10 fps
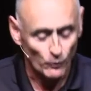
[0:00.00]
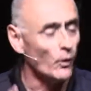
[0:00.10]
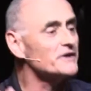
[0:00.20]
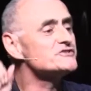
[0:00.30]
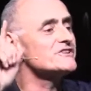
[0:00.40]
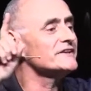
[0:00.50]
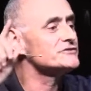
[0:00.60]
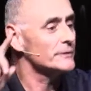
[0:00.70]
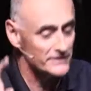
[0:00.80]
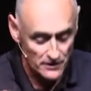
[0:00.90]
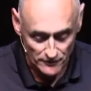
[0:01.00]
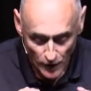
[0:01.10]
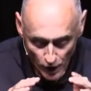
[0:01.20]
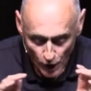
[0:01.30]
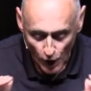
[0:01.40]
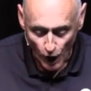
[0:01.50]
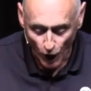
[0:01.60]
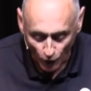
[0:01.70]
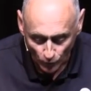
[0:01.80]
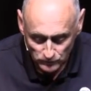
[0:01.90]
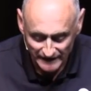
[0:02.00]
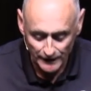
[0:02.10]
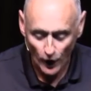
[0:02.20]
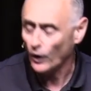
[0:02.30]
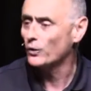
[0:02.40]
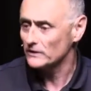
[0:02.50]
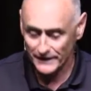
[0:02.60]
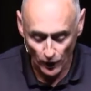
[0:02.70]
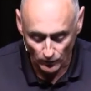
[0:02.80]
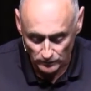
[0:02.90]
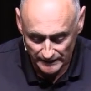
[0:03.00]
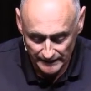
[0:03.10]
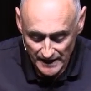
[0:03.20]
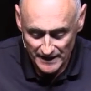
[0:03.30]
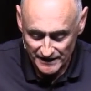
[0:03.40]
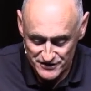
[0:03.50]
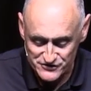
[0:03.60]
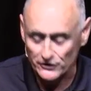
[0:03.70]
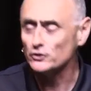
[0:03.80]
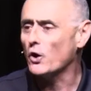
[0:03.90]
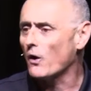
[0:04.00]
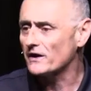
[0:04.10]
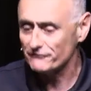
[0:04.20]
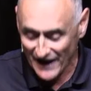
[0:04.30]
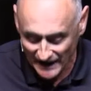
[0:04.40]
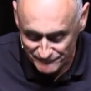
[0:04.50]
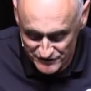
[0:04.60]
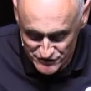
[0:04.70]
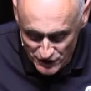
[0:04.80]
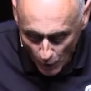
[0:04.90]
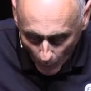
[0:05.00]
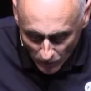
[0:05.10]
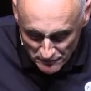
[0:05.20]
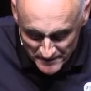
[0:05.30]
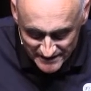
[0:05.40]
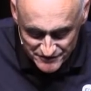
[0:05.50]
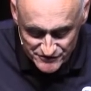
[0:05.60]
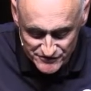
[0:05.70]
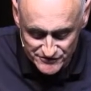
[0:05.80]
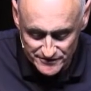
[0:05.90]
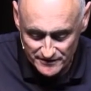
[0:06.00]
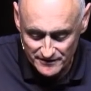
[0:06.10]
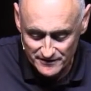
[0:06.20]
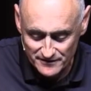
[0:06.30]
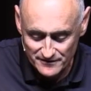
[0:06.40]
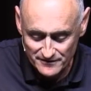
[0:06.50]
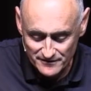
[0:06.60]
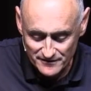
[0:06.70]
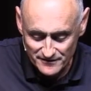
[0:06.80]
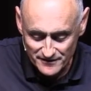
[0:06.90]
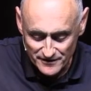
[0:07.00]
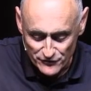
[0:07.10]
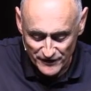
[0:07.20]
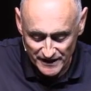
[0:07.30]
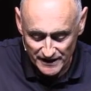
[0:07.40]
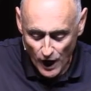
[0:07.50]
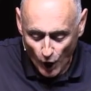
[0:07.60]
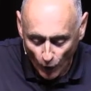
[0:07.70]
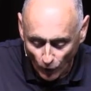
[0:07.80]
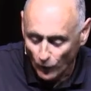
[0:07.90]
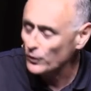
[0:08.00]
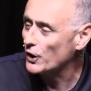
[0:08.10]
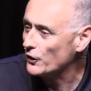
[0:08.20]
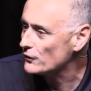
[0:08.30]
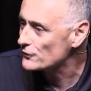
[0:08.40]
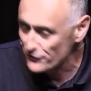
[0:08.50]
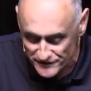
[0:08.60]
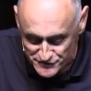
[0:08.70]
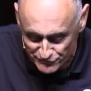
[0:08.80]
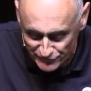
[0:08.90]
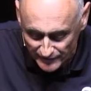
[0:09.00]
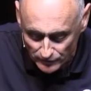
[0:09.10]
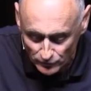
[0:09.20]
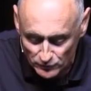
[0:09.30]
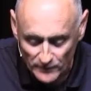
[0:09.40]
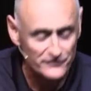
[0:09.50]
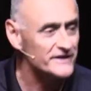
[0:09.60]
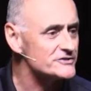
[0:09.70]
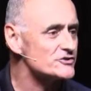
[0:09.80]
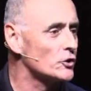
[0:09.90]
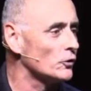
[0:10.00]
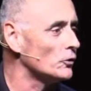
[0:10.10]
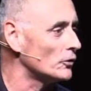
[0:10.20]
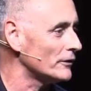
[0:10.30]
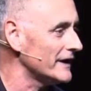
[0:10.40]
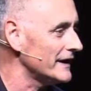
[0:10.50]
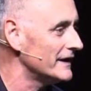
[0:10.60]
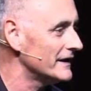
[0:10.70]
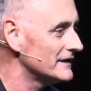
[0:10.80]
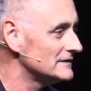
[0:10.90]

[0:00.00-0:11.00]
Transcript: One said to another, Holy, holy, holy is the Lord of heaven's armies. The whole earth is filled with his glory.